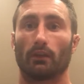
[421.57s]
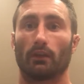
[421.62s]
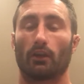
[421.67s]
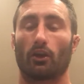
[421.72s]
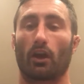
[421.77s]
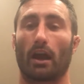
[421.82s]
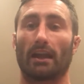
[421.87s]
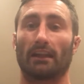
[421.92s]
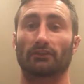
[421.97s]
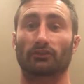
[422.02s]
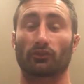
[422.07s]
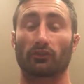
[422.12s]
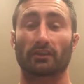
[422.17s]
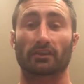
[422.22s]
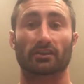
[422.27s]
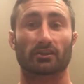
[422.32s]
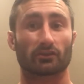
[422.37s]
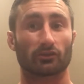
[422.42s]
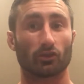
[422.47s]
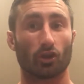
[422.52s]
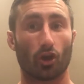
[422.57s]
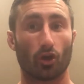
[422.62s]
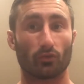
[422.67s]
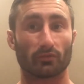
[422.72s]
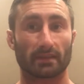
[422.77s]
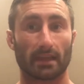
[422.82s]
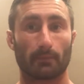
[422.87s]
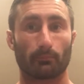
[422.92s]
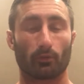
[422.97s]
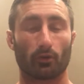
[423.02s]
All right? And so the slow
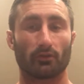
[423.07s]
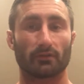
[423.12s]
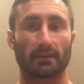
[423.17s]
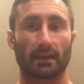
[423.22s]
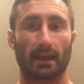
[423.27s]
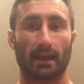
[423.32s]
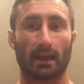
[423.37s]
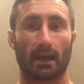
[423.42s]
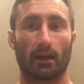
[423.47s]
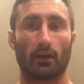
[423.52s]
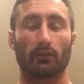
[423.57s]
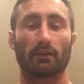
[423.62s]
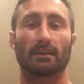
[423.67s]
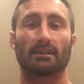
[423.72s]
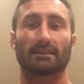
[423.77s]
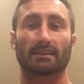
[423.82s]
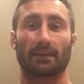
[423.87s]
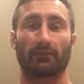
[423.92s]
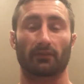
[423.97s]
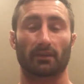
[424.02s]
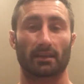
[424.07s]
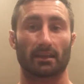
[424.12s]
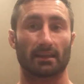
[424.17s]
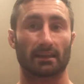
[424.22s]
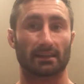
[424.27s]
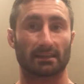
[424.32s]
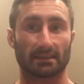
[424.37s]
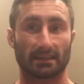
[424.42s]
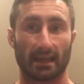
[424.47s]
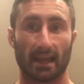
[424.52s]
tempo down is giving you
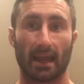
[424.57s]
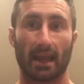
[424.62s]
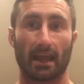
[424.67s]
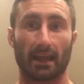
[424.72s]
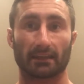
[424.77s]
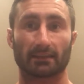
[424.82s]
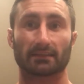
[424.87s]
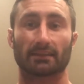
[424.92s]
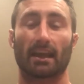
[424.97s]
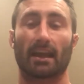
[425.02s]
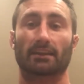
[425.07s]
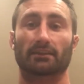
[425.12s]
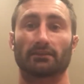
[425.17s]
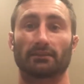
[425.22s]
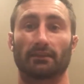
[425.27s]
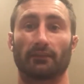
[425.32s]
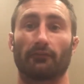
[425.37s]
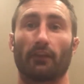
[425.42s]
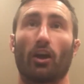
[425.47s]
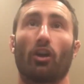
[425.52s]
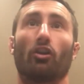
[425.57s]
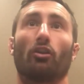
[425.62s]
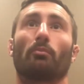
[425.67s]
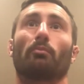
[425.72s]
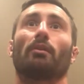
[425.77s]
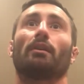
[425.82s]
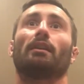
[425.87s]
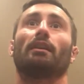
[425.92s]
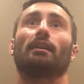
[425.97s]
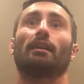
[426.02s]
the chance to actually
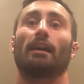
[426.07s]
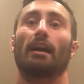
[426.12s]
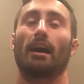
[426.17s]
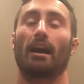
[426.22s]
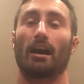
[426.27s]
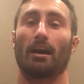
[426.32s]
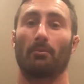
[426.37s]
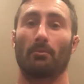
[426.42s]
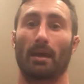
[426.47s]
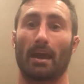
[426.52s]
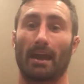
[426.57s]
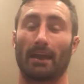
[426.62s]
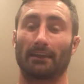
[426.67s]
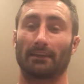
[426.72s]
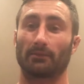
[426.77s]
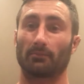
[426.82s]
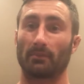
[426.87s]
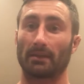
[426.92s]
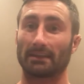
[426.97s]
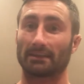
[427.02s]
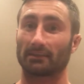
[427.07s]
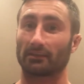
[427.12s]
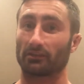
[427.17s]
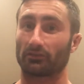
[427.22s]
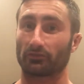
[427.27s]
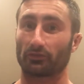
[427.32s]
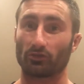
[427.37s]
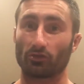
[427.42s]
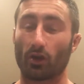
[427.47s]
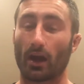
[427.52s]
develop, and it means
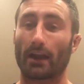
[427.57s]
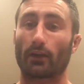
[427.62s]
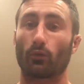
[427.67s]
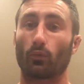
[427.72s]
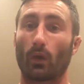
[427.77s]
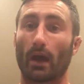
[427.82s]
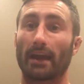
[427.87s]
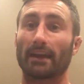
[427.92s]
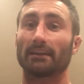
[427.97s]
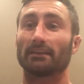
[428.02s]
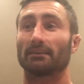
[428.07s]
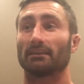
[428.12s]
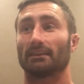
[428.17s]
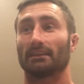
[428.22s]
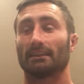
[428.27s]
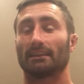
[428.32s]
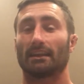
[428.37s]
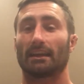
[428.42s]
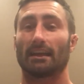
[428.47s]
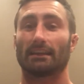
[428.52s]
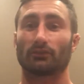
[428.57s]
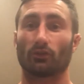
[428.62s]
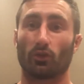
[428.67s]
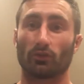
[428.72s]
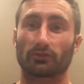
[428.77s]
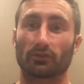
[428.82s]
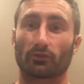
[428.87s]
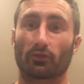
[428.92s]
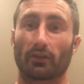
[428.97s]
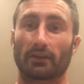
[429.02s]
the lighter weight is
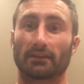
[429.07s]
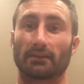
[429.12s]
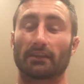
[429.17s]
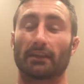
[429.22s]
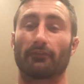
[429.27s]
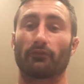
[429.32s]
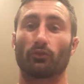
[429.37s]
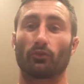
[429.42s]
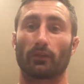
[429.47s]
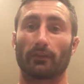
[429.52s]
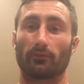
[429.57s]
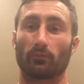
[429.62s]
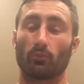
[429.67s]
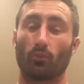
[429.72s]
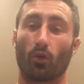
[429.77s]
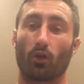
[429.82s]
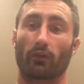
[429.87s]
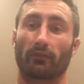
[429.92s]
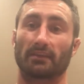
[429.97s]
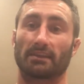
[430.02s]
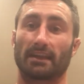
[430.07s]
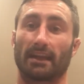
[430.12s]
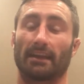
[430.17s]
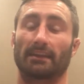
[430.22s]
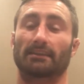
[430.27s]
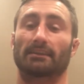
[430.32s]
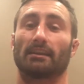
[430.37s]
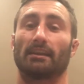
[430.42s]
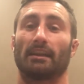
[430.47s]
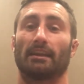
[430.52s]
also going to give you even more of a
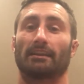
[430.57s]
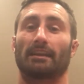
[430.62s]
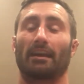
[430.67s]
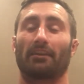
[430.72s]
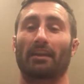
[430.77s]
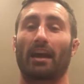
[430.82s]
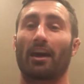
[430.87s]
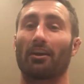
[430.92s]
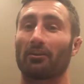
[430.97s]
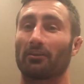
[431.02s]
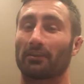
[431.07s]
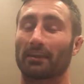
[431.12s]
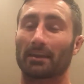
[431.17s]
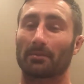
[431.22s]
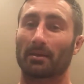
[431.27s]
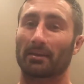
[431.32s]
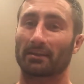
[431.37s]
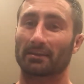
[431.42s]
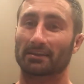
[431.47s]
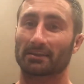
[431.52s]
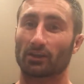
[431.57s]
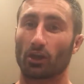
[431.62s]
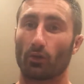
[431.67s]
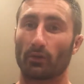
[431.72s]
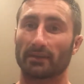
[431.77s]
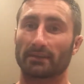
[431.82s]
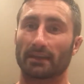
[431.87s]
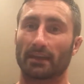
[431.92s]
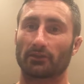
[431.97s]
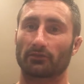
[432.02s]
chance. Now, the other thing about the slow
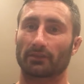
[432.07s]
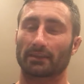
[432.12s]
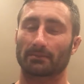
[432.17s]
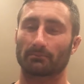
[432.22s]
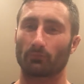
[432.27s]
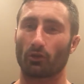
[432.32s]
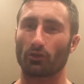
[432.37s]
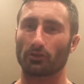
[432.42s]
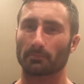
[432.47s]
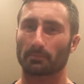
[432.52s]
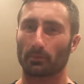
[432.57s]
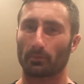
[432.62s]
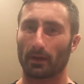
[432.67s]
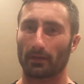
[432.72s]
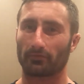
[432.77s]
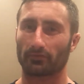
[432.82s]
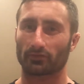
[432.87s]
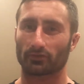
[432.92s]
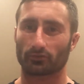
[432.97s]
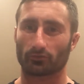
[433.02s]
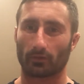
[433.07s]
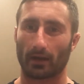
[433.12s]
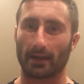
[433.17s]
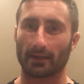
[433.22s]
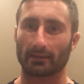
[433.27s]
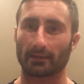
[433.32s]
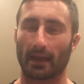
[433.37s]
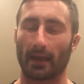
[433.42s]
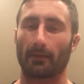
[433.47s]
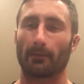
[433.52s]
eccentrics, most people haven't
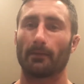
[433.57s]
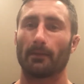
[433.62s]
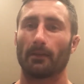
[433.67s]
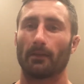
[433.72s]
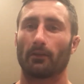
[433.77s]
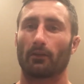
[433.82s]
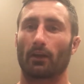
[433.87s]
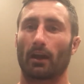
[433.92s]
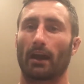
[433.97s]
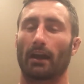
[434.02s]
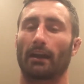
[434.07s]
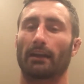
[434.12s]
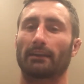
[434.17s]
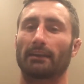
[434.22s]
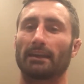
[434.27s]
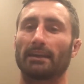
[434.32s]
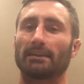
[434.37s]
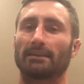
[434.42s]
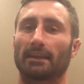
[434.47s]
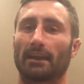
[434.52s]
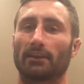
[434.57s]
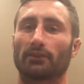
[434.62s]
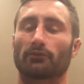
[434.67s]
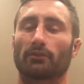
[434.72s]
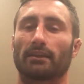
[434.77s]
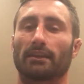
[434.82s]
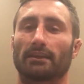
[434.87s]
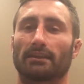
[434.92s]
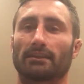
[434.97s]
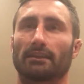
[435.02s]
trained that. Right? And the
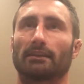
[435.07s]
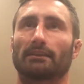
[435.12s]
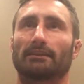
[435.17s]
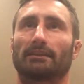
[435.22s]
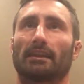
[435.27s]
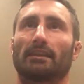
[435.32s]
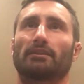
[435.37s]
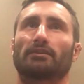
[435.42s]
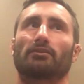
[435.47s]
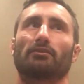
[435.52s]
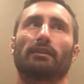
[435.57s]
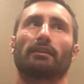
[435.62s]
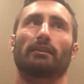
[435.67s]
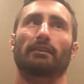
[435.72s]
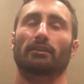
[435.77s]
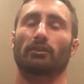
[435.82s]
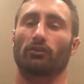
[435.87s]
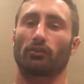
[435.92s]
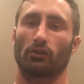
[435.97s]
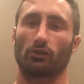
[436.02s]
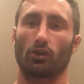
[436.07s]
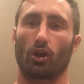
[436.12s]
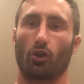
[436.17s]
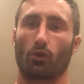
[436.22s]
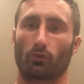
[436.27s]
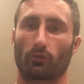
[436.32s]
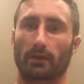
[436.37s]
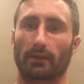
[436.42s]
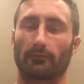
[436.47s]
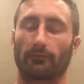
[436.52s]
eccentric is essentially like the
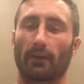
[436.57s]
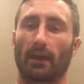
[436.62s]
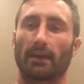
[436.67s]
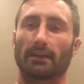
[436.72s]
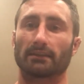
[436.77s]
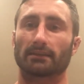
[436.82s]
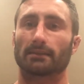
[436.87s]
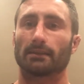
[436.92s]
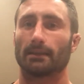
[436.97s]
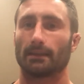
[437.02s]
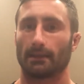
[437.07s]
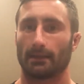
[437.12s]
lowering phase.